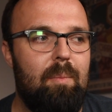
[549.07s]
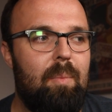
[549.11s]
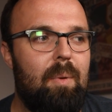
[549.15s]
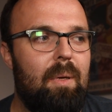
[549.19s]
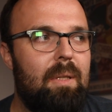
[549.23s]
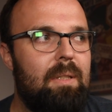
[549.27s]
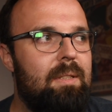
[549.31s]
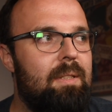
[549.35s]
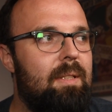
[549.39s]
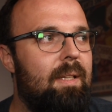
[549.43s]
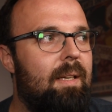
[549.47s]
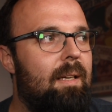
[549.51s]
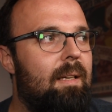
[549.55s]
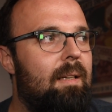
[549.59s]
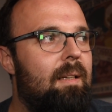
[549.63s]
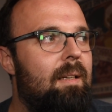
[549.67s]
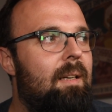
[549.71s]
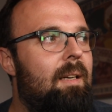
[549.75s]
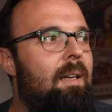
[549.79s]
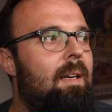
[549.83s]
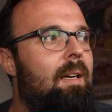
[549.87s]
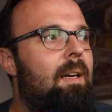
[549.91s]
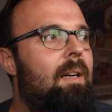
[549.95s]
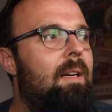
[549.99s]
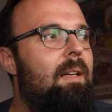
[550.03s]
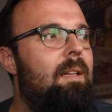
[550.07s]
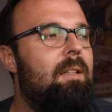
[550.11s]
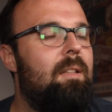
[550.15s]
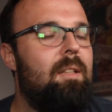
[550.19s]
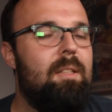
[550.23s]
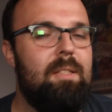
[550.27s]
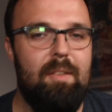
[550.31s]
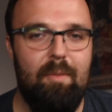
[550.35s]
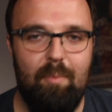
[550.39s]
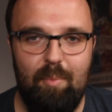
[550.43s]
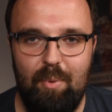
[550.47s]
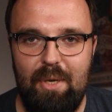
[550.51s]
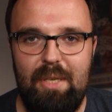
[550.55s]
But
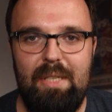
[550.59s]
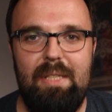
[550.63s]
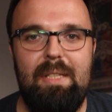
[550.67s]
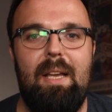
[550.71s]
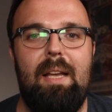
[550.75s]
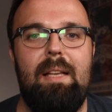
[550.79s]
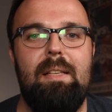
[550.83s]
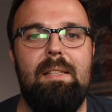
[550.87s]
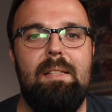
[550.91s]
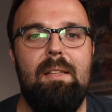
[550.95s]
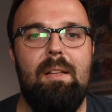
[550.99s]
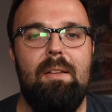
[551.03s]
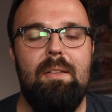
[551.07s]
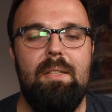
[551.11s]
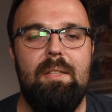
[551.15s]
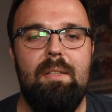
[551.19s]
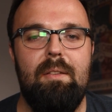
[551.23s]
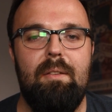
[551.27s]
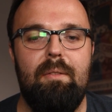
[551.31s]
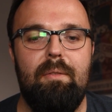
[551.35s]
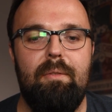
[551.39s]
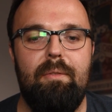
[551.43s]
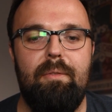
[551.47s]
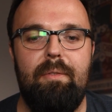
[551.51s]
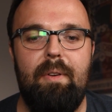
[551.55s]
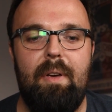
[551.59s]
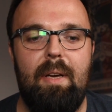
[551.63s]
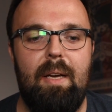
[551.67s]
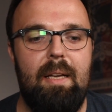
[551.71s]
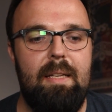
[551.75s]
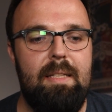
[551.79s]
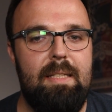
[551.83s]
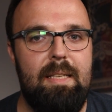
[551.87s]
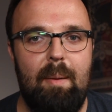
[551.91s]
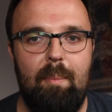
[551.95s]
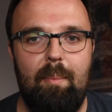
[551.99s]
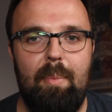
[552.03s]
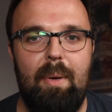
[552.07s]
lots of presets, lots of
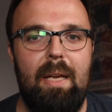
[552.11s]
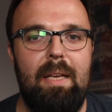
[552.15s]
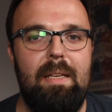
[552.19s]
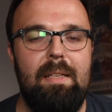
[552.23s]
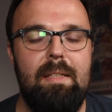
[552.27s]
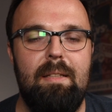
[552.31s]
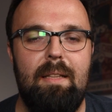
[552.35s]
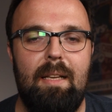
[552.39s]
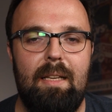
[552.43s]
templates,